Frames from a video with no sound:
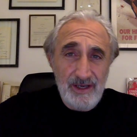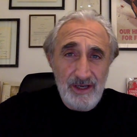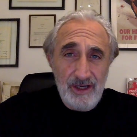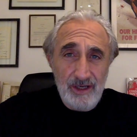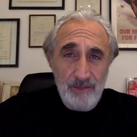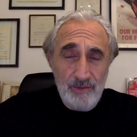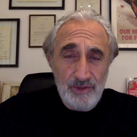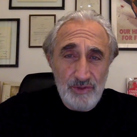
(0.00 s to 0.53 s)

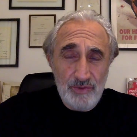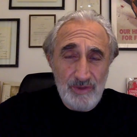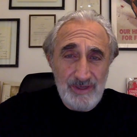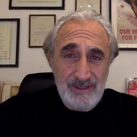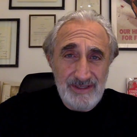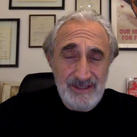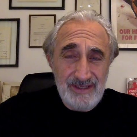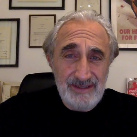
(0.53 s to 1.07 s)
uh, which
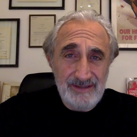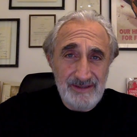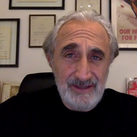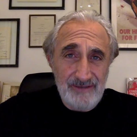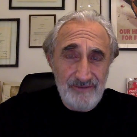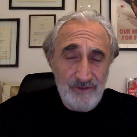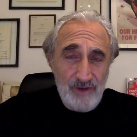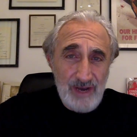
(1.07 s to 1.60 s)
was that
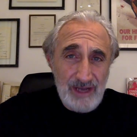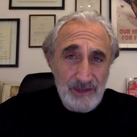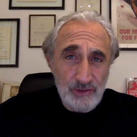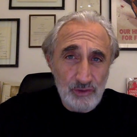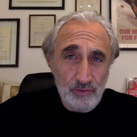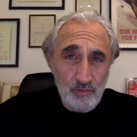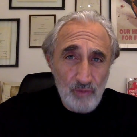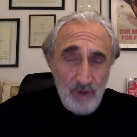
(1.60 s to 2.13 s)
if you had
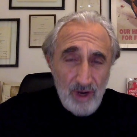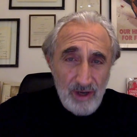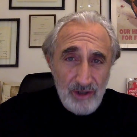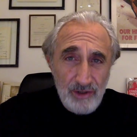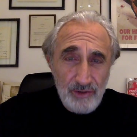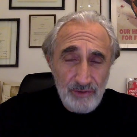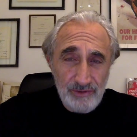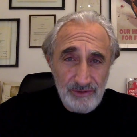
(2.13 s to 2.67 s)
to
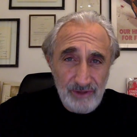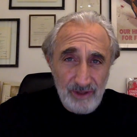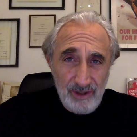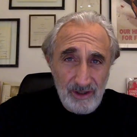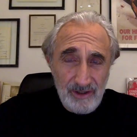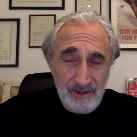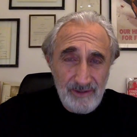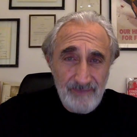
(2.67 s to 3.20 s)
walk your
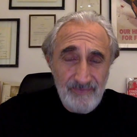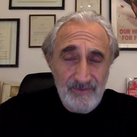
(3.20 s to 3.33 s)
dog,